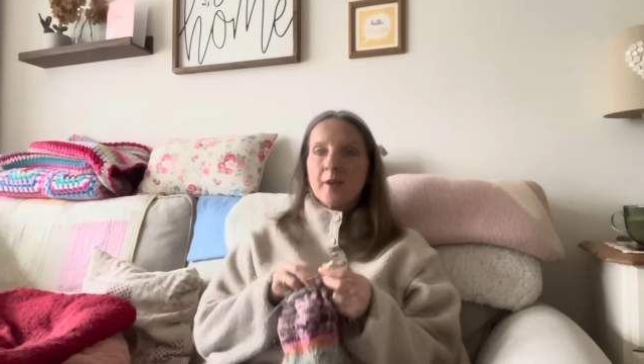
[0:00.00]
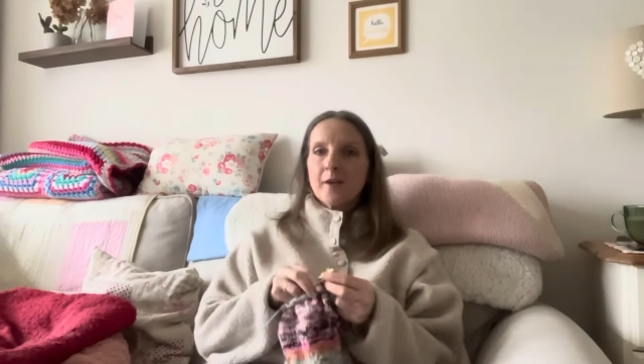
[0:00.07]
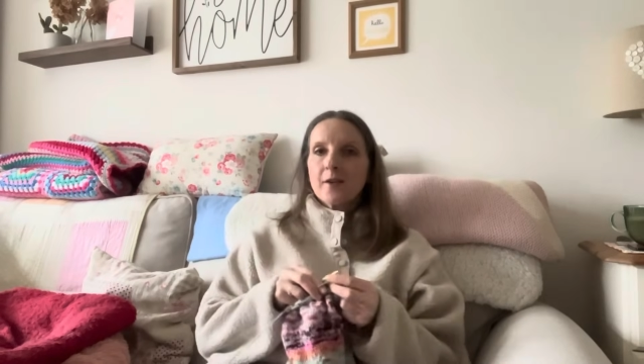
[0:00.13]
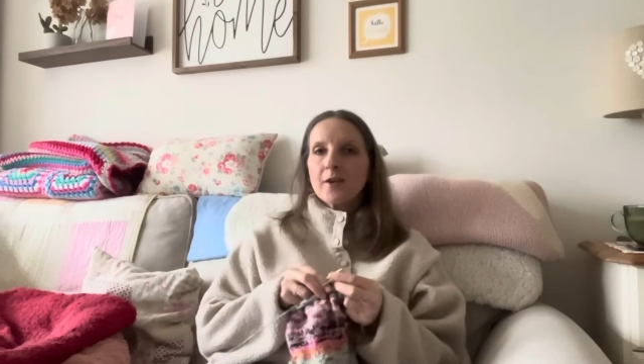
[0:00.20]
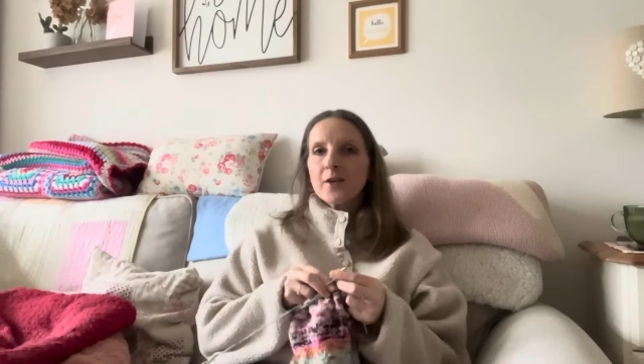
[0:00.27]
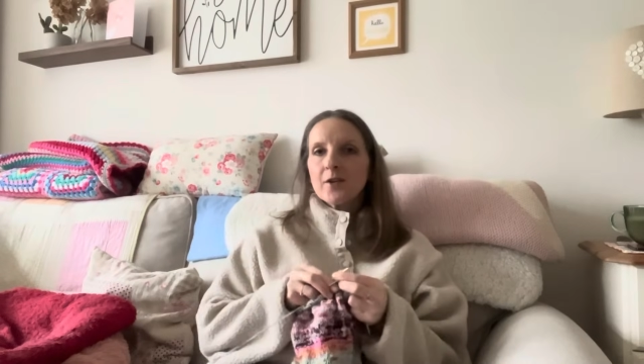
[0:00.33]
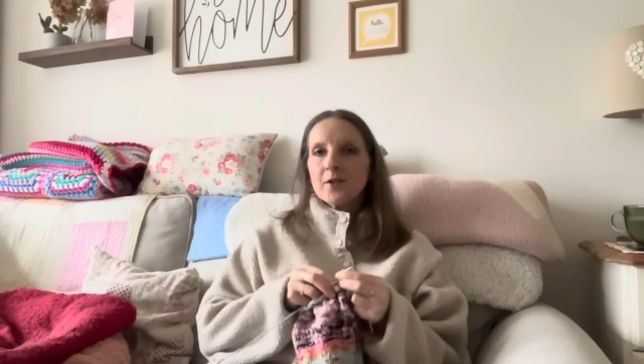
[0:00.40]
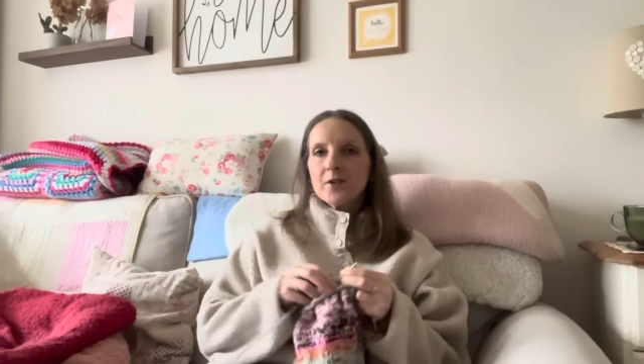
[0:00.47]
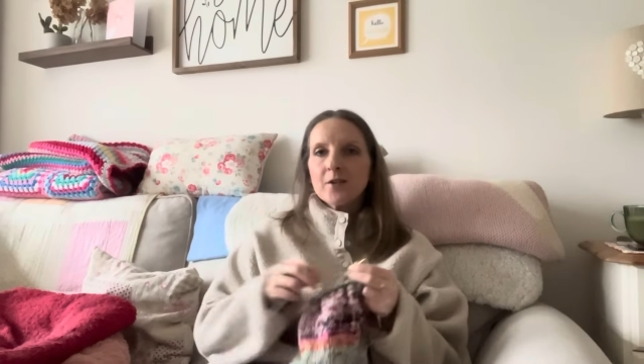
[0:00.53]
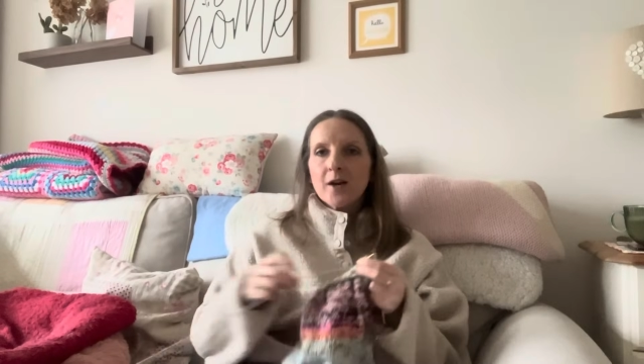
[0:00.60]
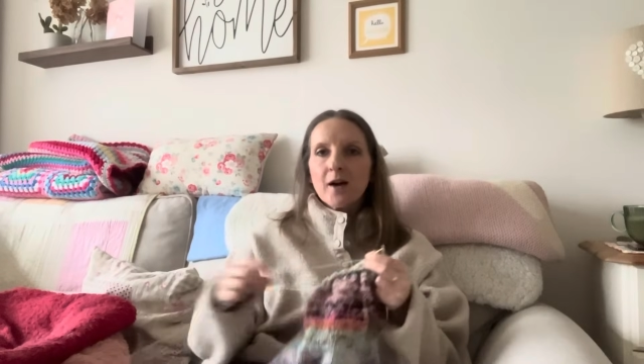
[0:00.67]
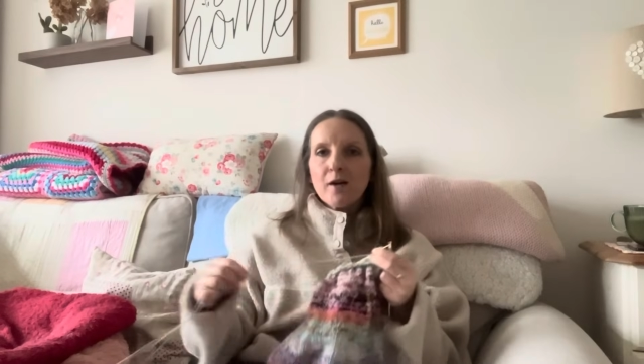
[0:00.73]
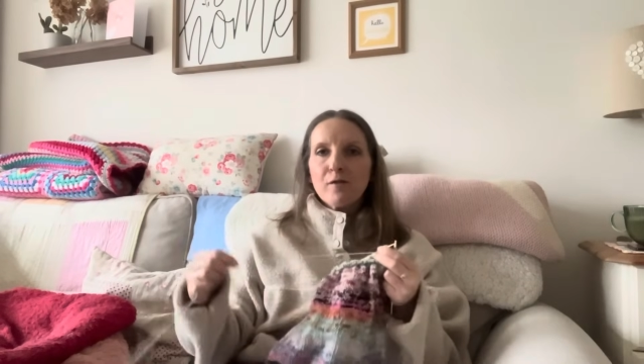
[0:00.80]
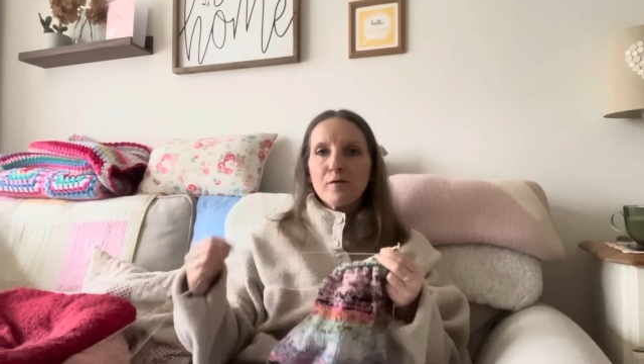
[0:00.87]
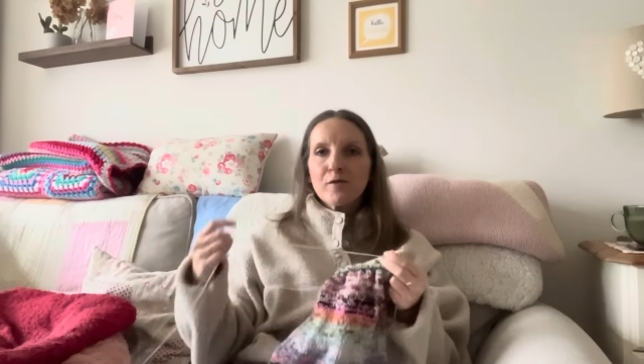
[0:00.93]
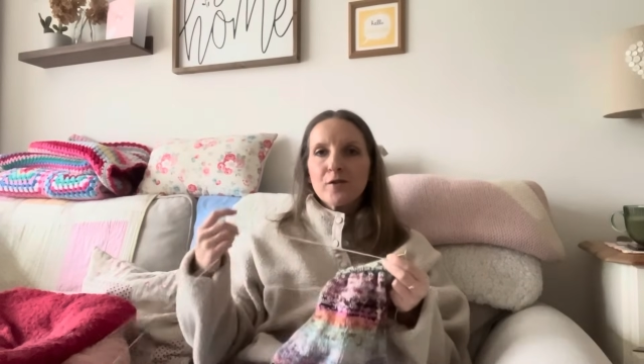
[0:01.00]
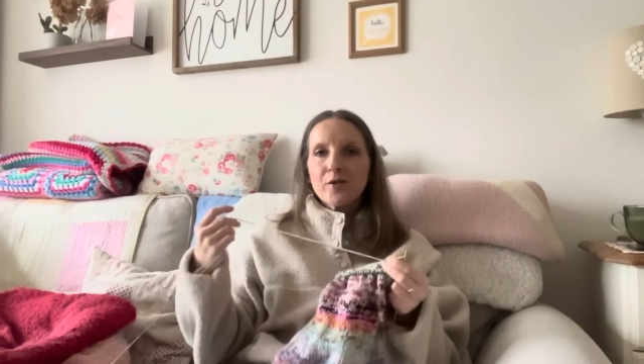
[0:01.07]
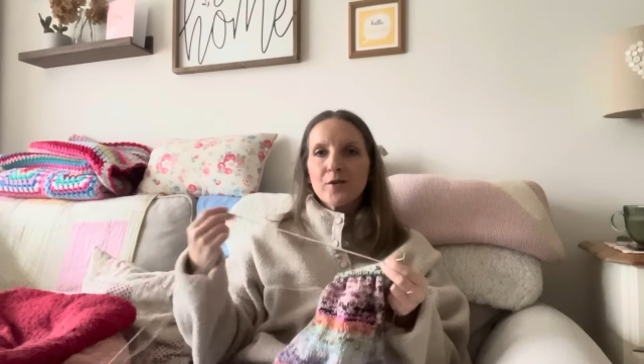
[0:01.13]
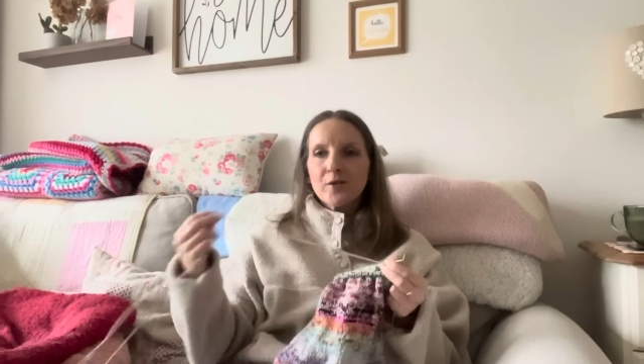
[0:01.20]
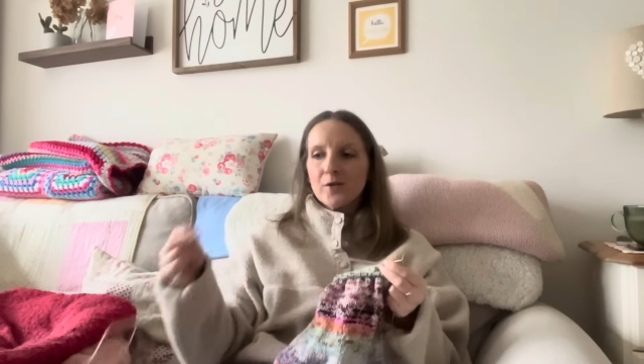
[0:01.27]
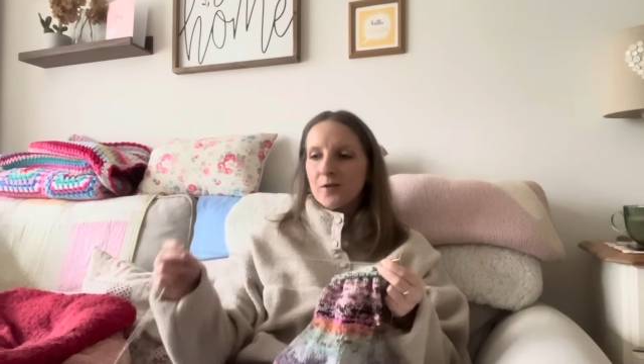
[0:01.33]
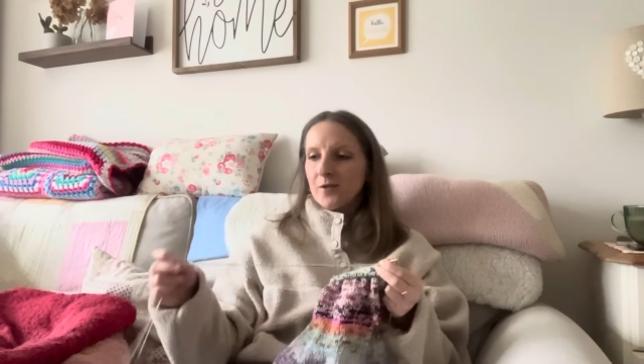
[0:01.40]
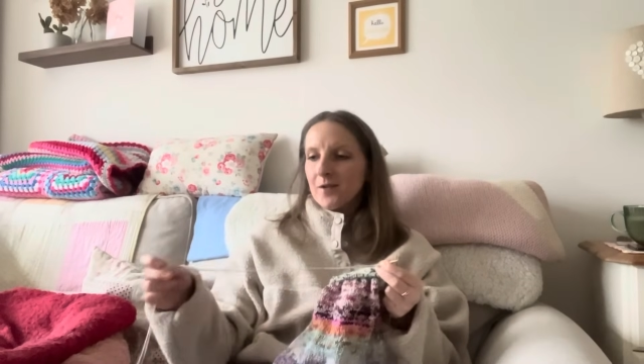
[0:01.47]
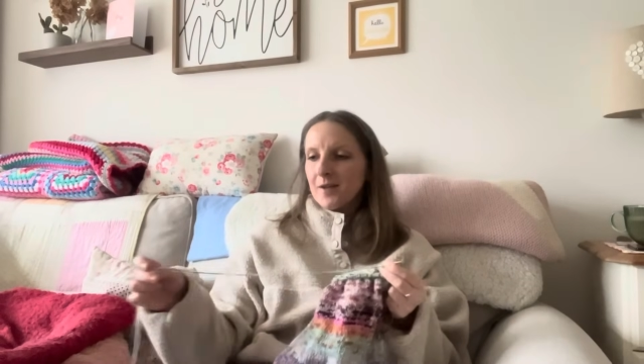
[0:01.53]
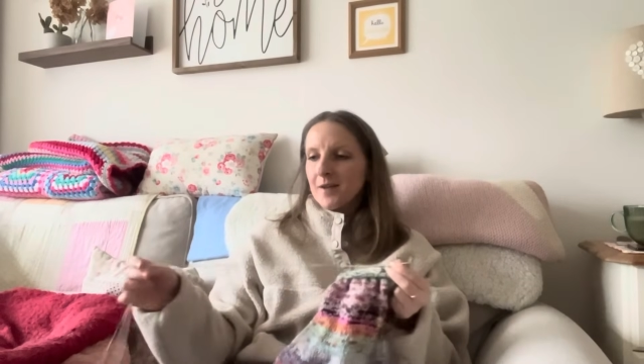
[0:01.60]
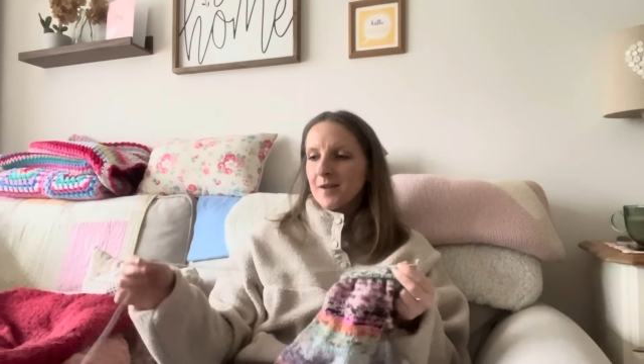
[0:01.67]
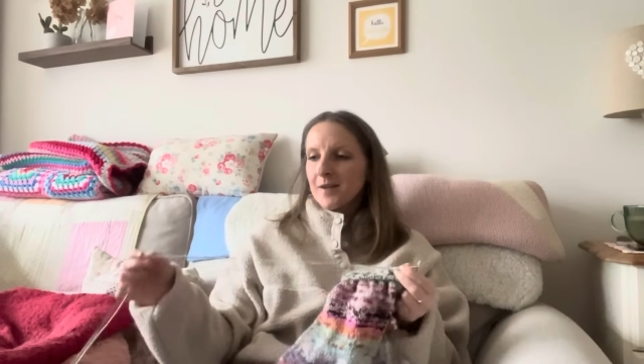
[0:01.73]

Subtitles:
Good afternoon.